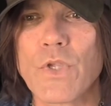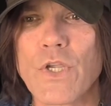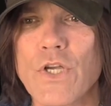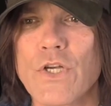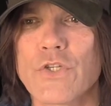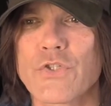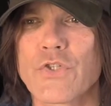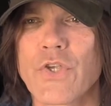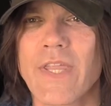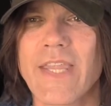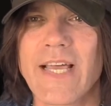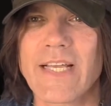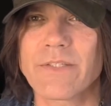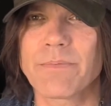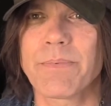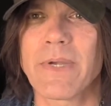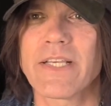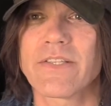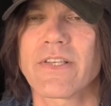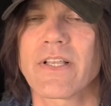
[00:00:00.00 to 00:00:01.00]
So that's
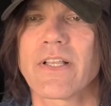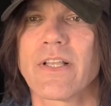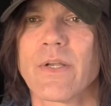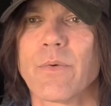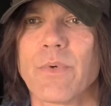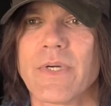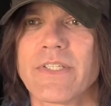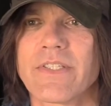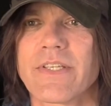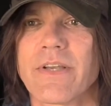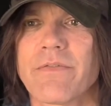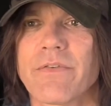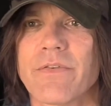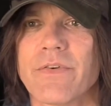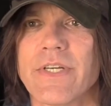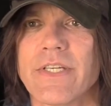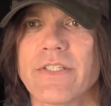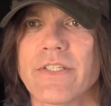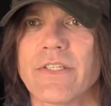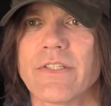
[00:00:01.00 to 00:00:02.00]
basically what Seven
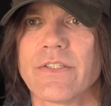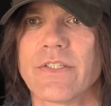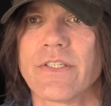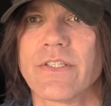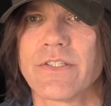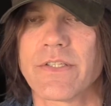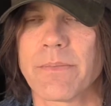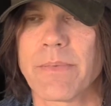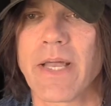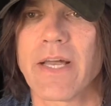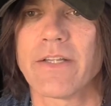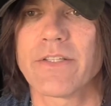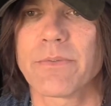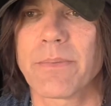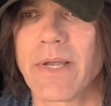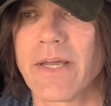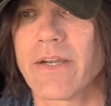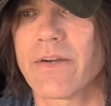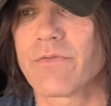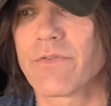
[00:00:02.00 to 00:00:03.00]
Reasons is about. It's
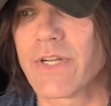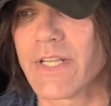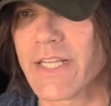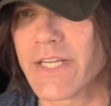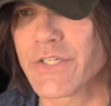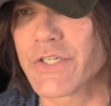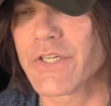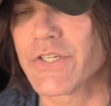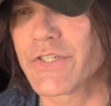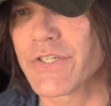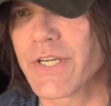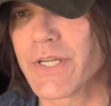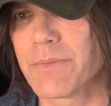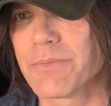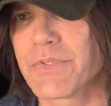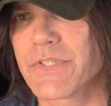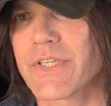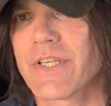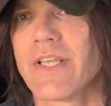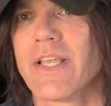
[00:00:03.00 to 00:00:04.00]
about
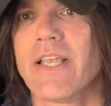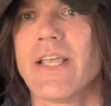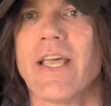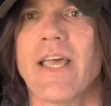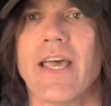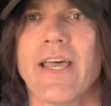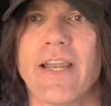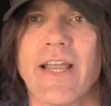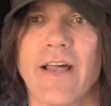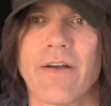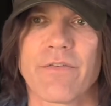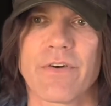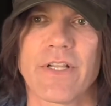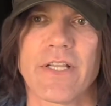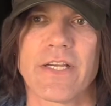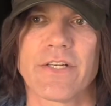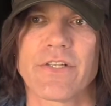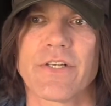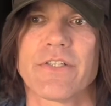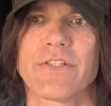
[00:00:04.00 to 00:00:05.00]
relationships and how
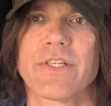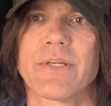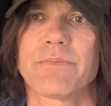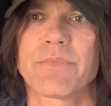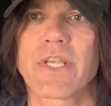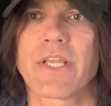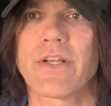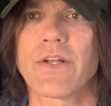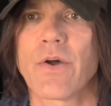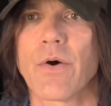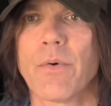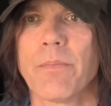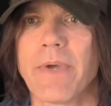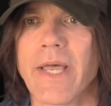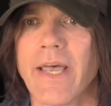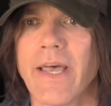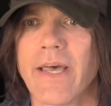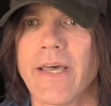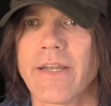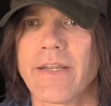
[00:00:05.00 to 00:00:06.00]
relationships can go
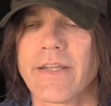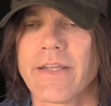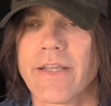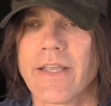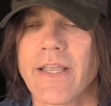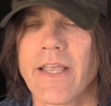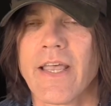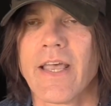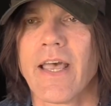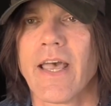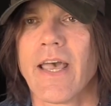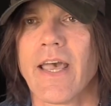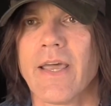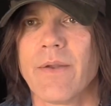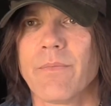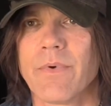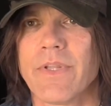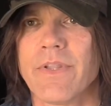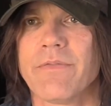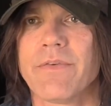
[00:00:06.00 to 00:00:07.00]
bad.
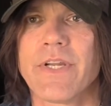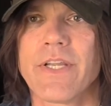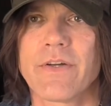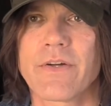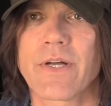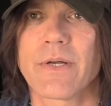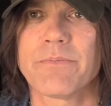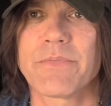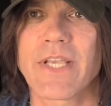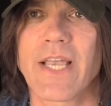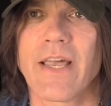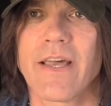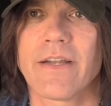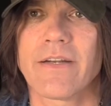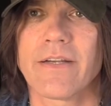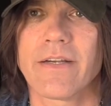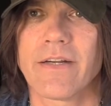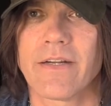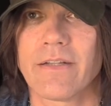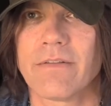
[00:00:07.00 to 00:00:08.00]
And when the video comes
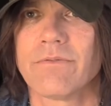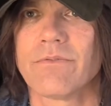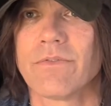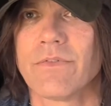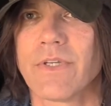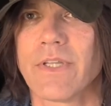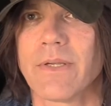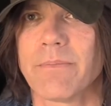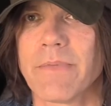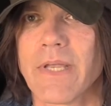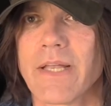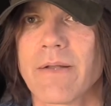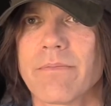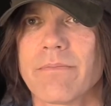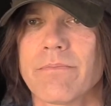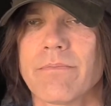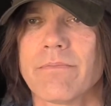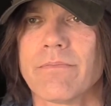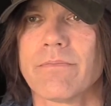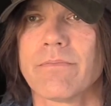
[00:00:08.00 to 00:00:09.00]
out, it'll really make
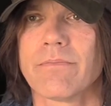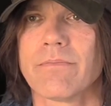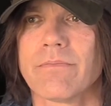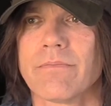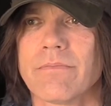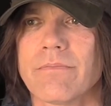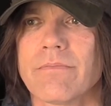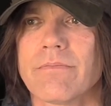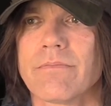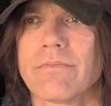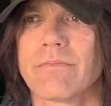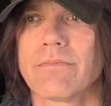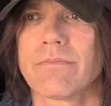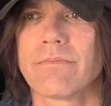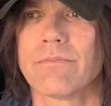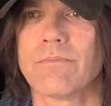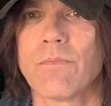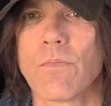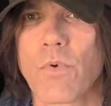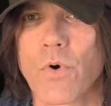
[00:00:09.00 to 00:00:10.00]

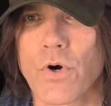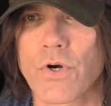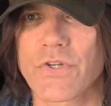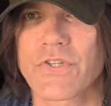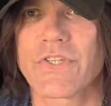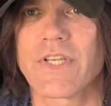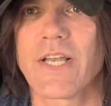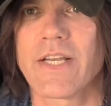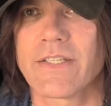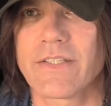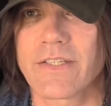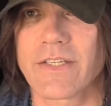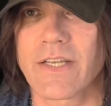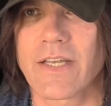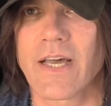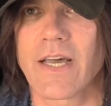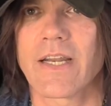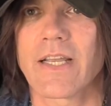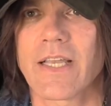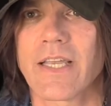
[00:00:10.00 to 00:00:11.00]
more sense and
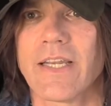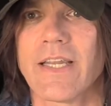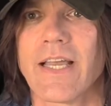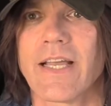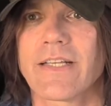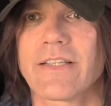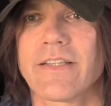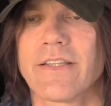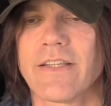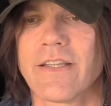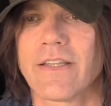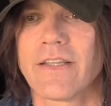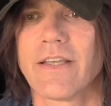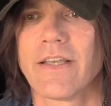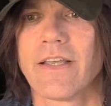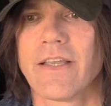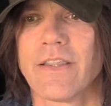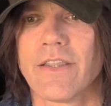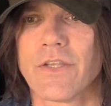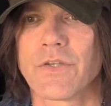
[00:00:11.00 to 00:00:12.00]
kind of connect
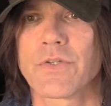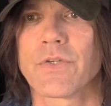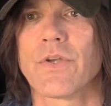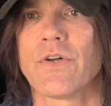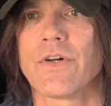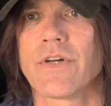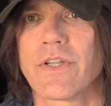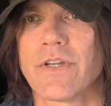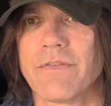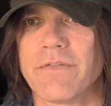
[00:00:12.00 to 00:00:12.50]
the song and the